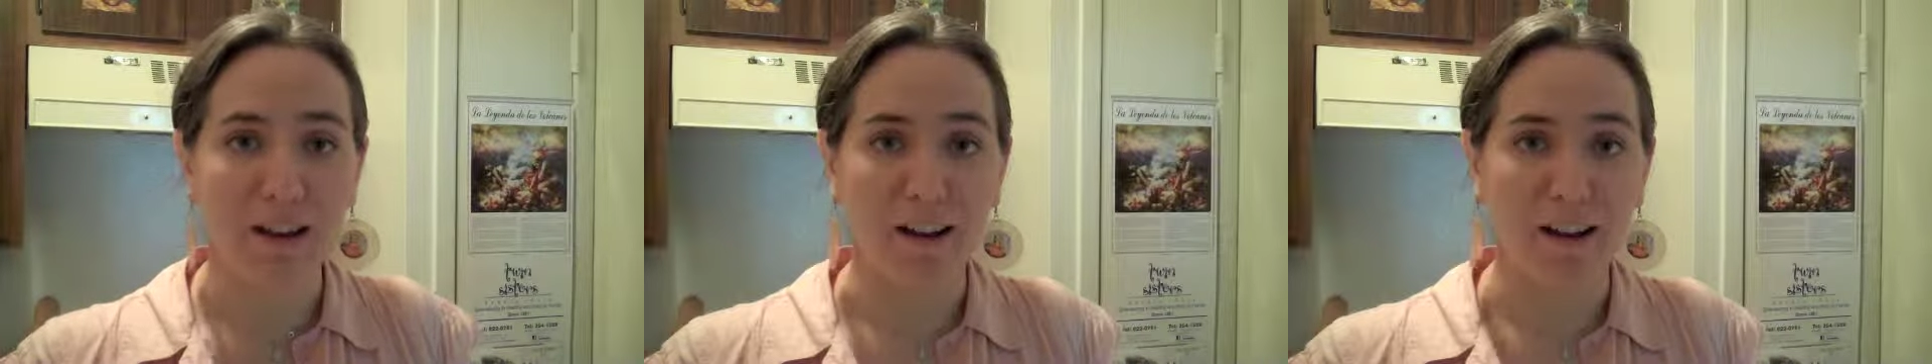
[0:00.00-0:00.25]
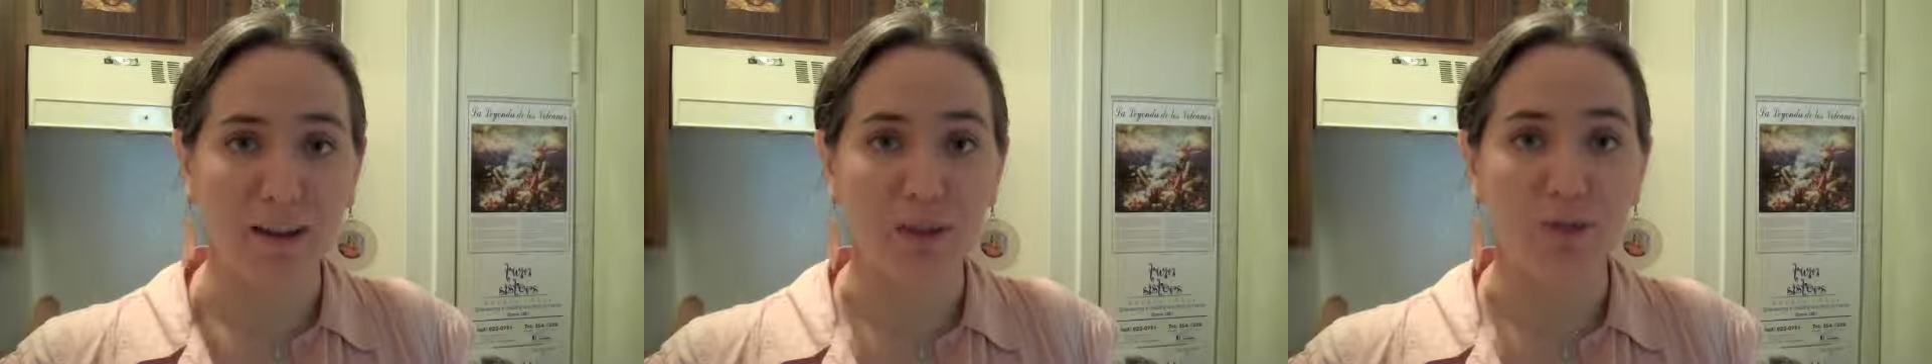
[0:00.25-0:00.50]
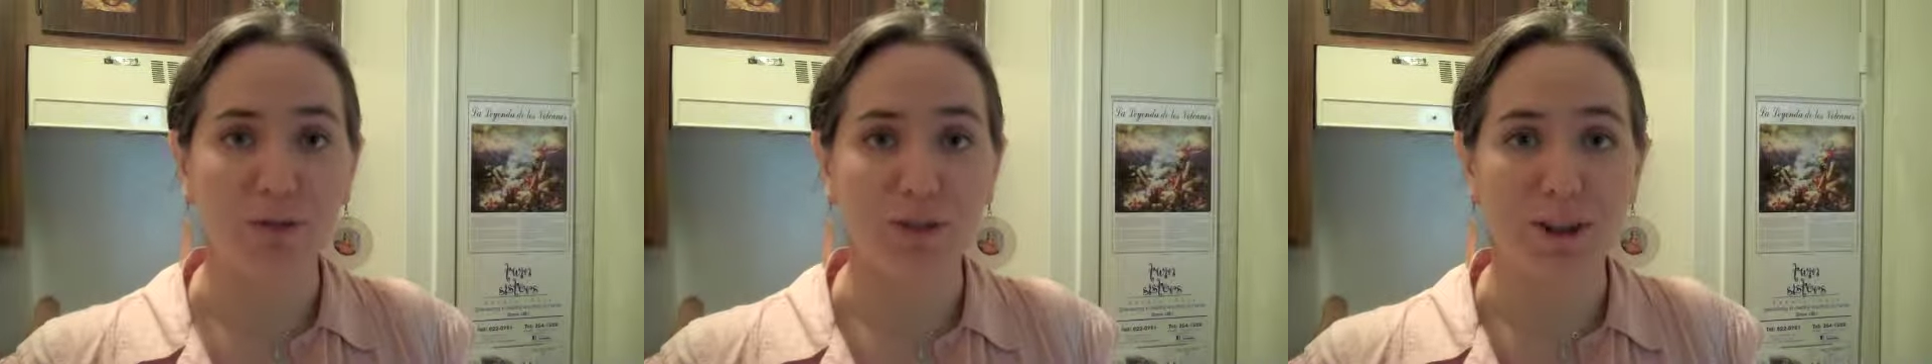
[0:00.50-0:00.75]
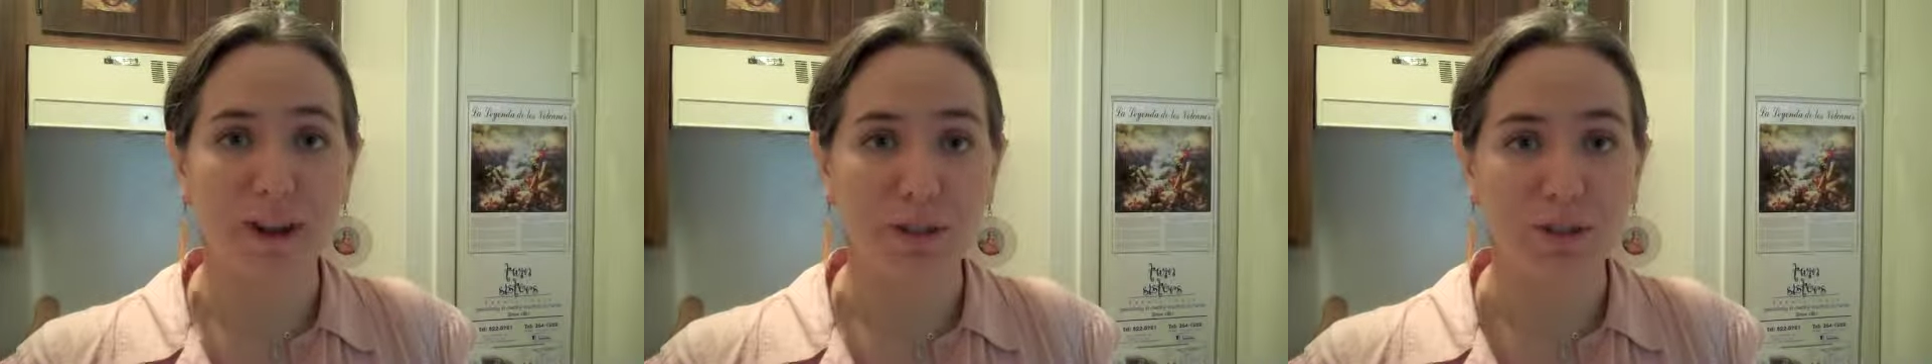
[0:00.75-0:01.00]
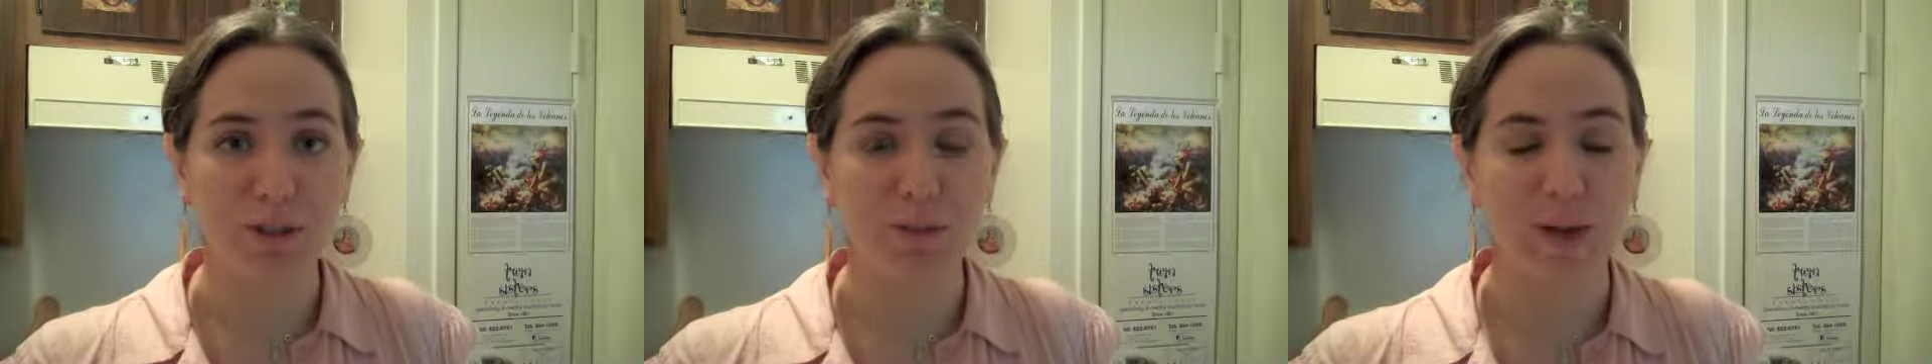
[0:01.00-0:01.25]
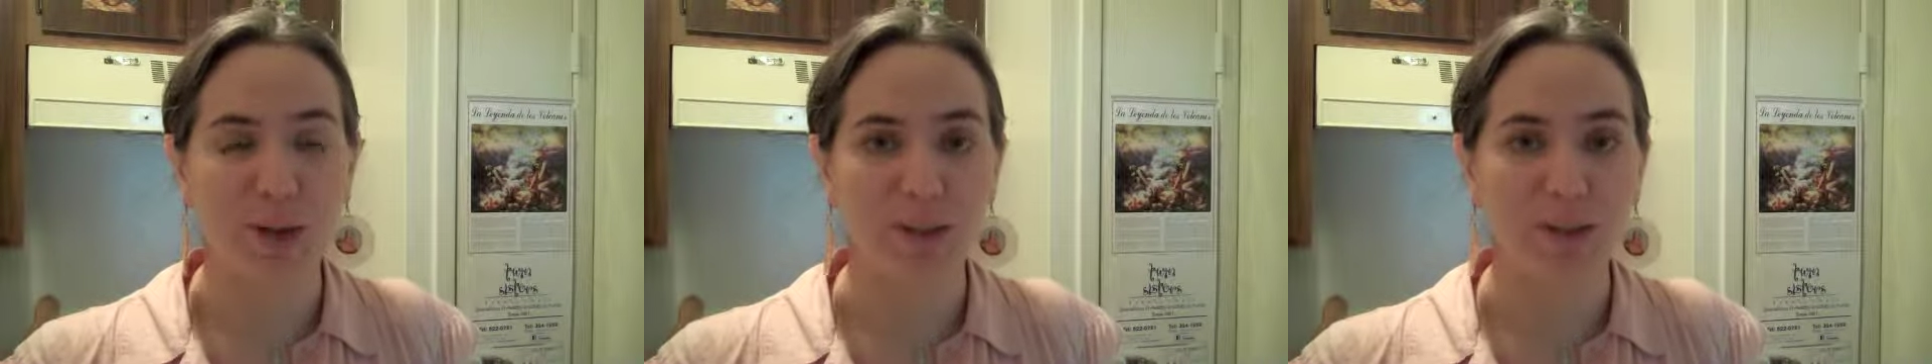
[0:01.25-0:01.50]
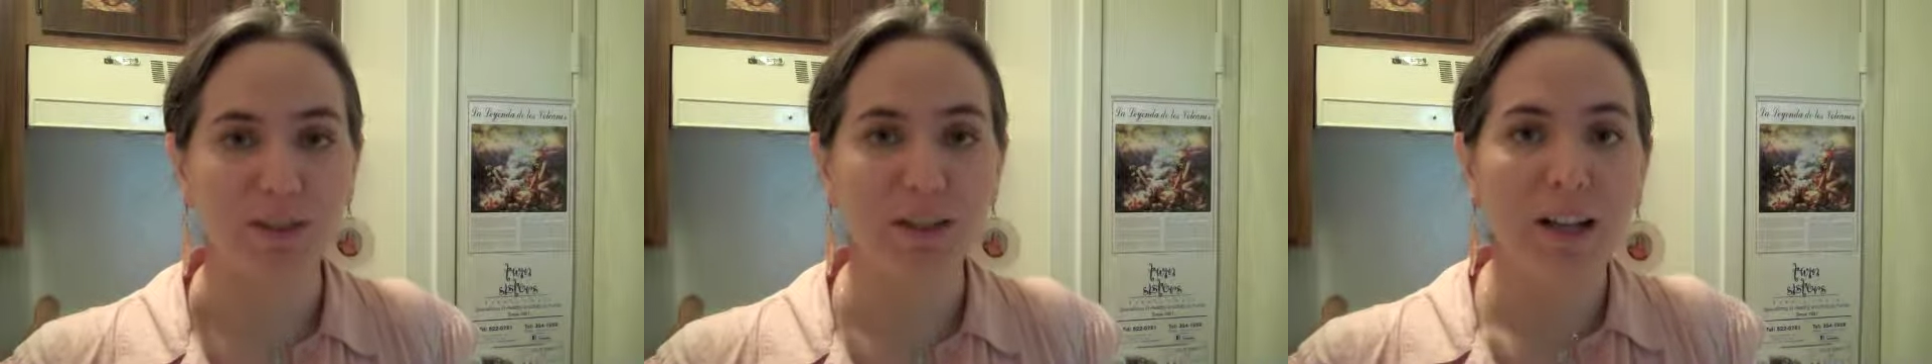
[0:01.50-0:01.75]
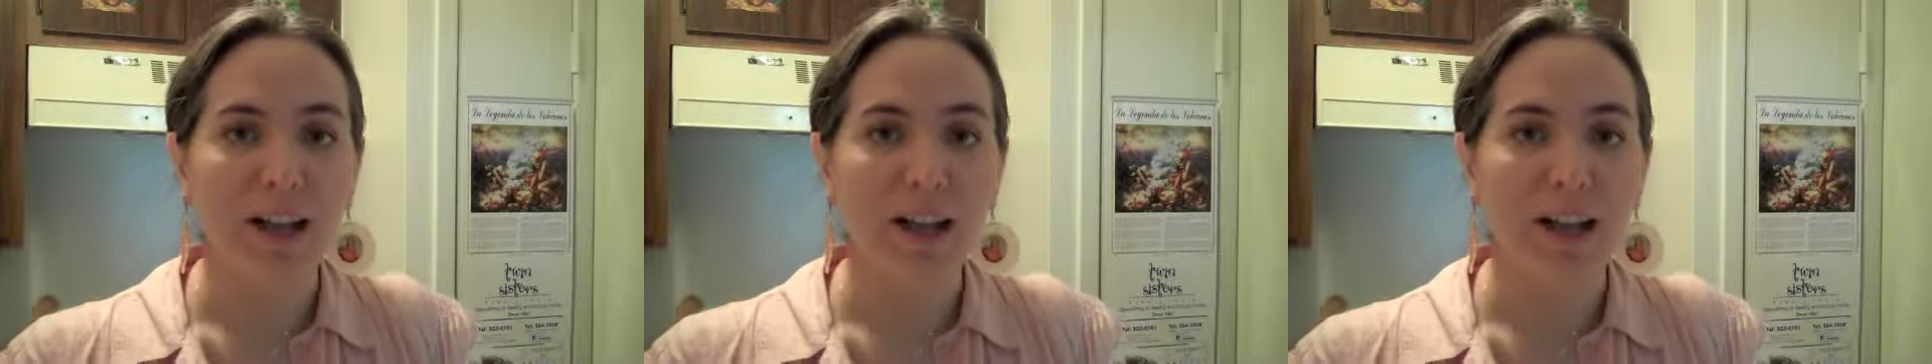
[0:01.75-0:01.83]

NewsTaco special.